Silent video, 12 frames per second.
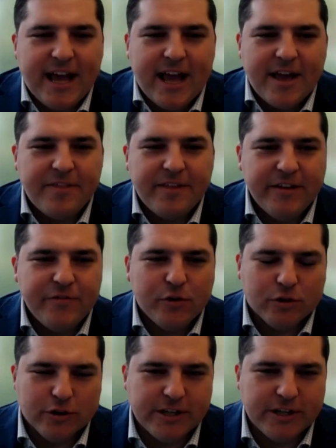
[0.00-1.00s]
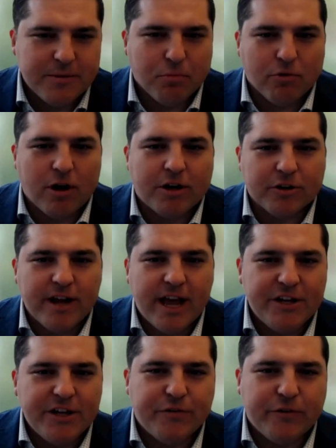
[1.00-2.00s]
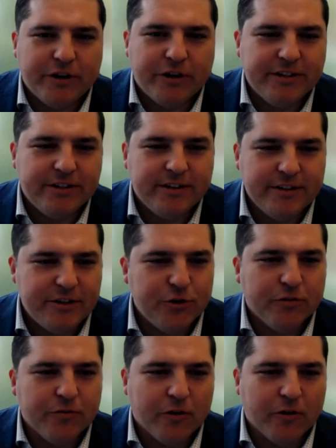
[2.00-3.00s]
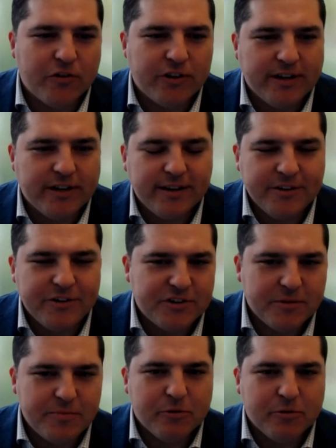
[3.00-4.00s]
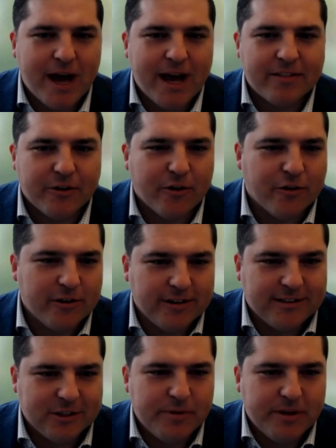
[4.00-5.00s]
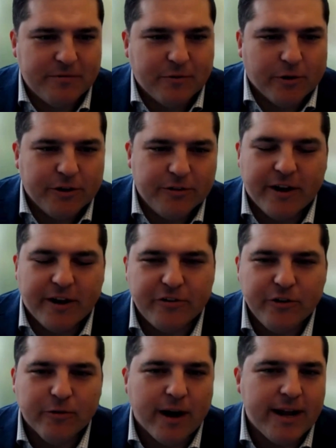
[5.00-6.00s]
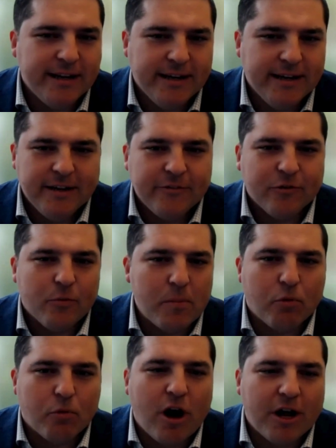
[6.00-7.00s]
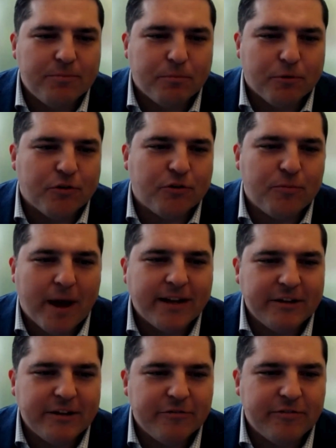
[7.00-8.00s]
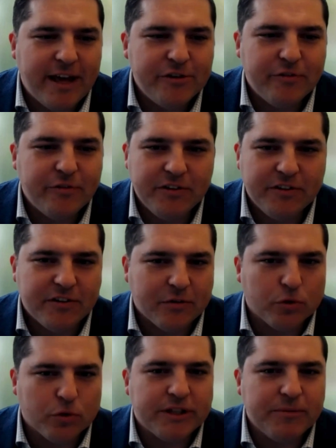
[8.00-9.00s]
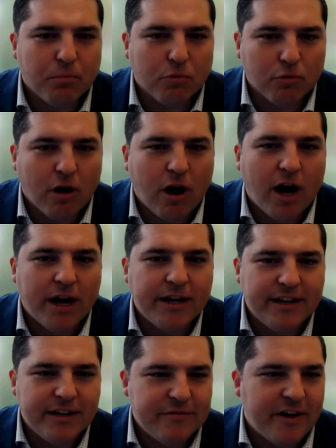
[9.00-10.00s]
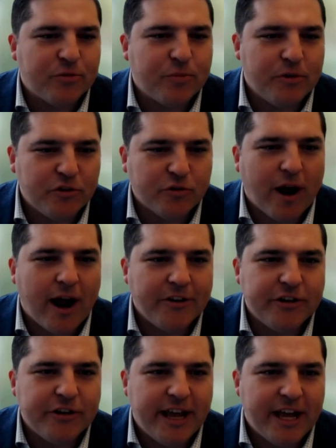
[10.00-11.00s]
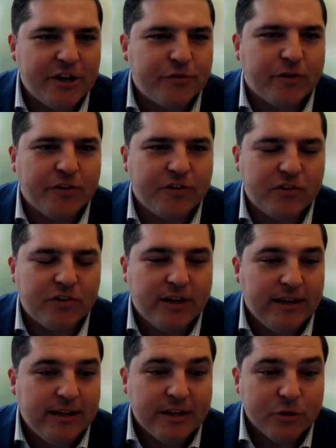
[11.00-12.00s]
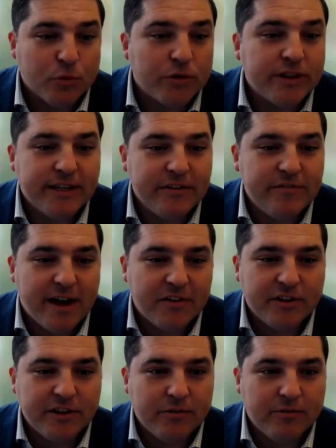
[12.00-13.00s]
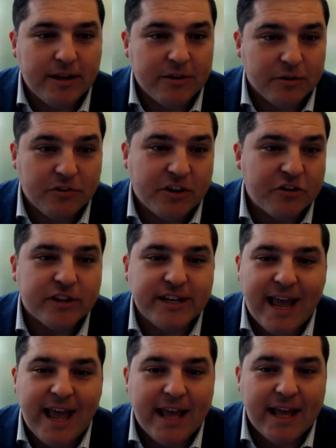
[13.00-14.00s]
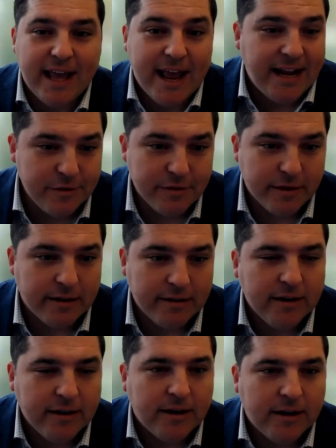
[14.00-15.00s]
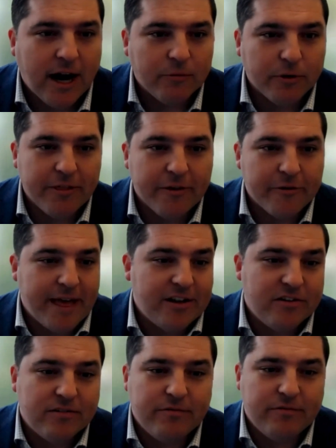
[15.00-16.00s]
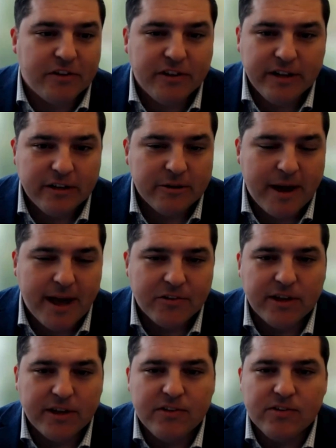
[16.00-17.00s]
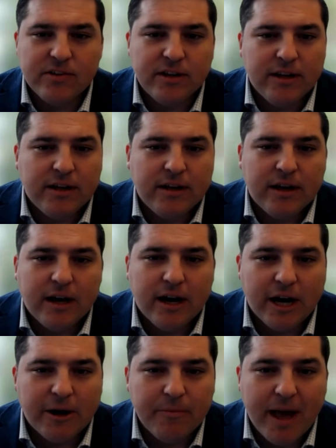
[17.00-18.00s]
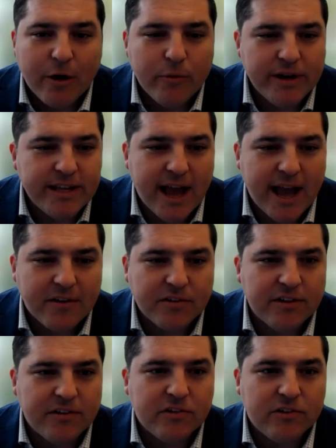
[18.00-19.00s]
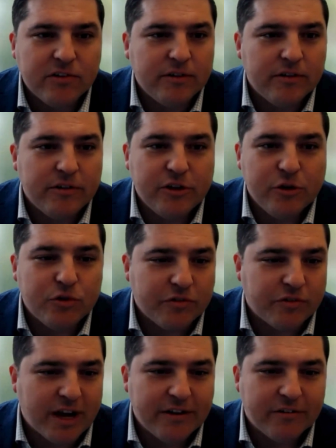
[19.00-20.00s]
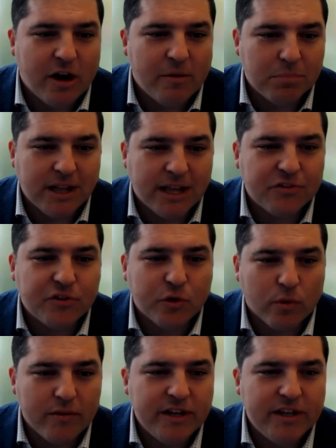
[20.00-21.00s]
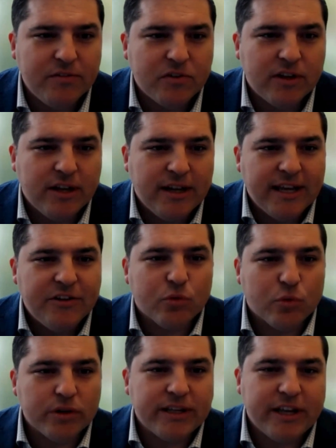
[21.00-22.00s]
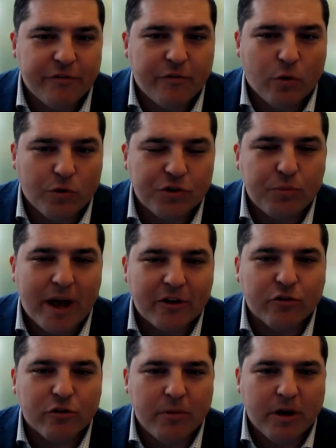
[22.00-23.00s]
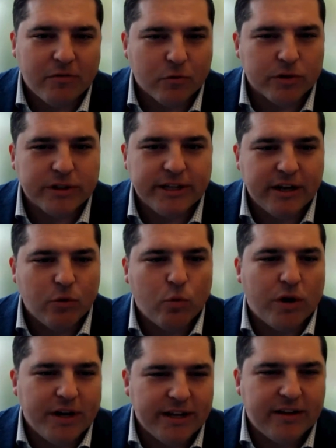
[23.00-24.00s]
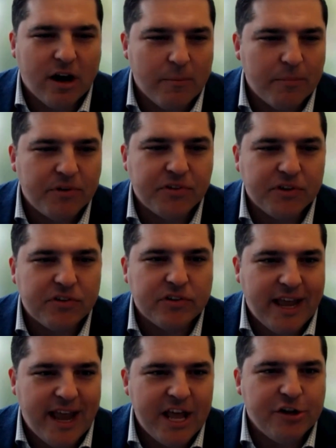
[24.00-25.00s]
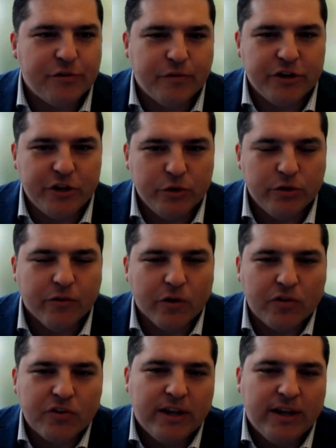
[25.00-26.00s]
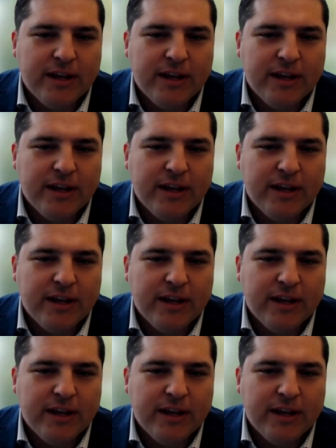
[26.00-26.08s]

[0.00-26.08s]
I think if you look at the broader hedge fund universe, and just to peel back the curtain a little bit for you there too, right? From a broad perspective, hedge funds is a really broad investment strategy. Hedge funds can really invest in essentially anything, whether that's fixed income assets, equity assets, the use of kind of complex derivatives. It's really a full spectrum of really what encompasses the hedge fund universe.